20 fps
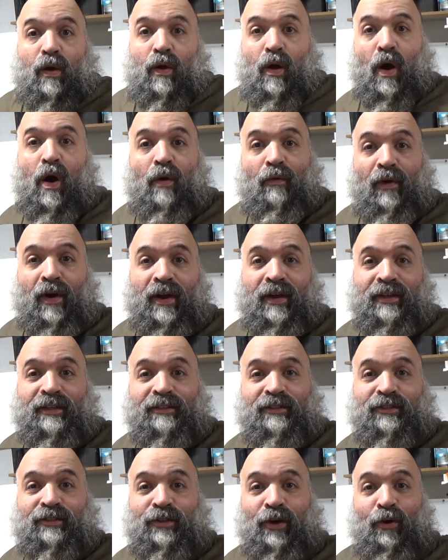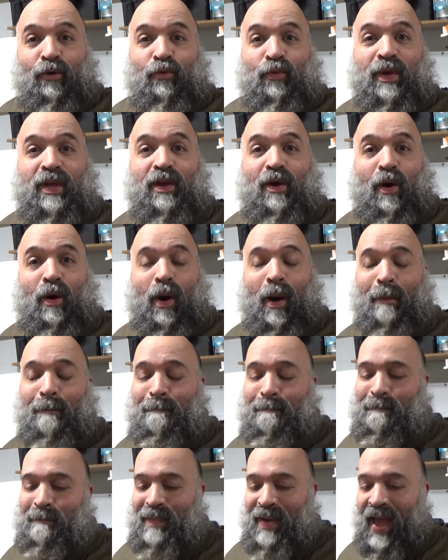All right, so we
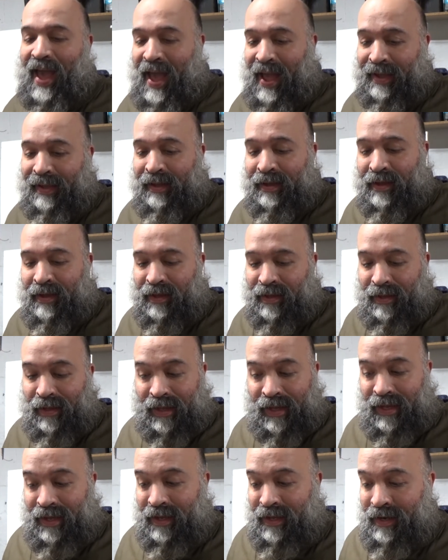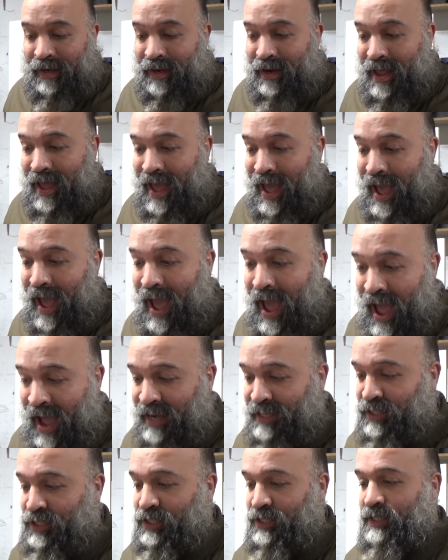are back in
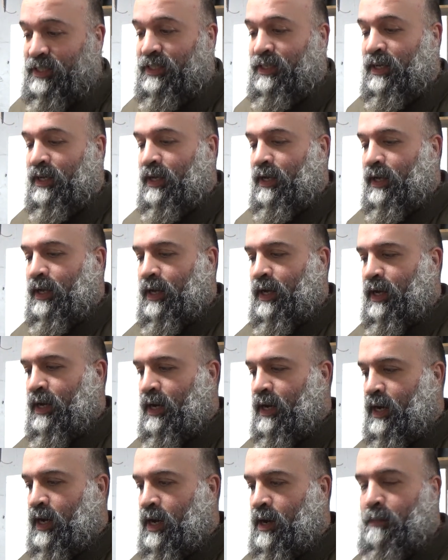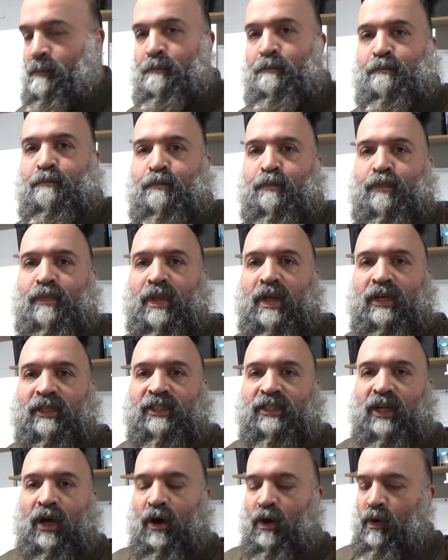action.
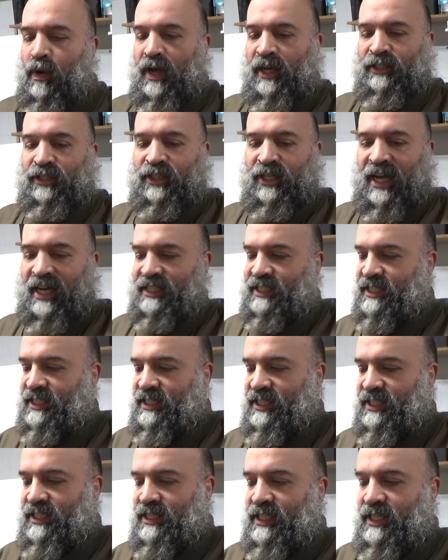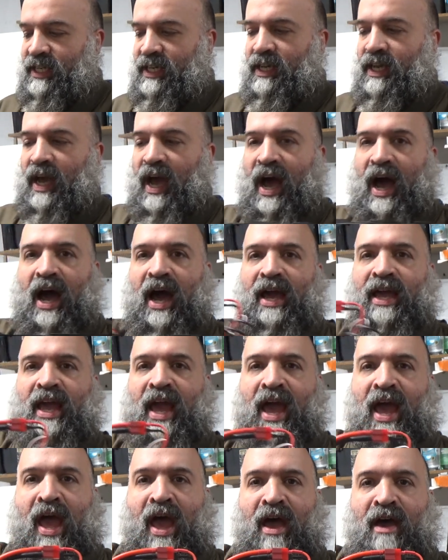So as you guys can see, I
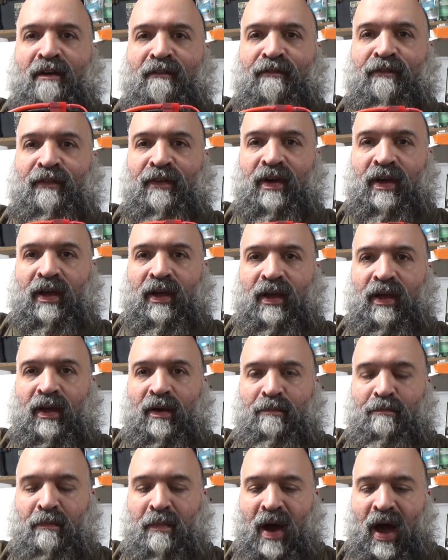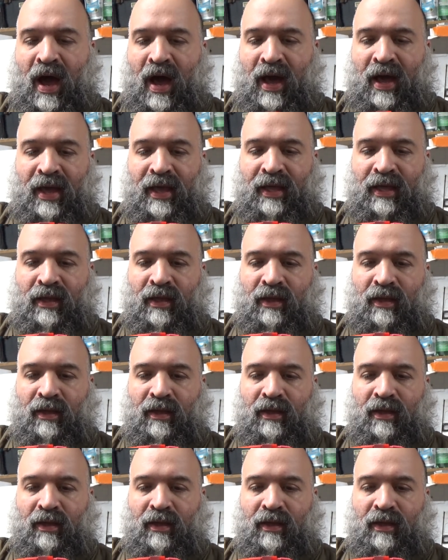have my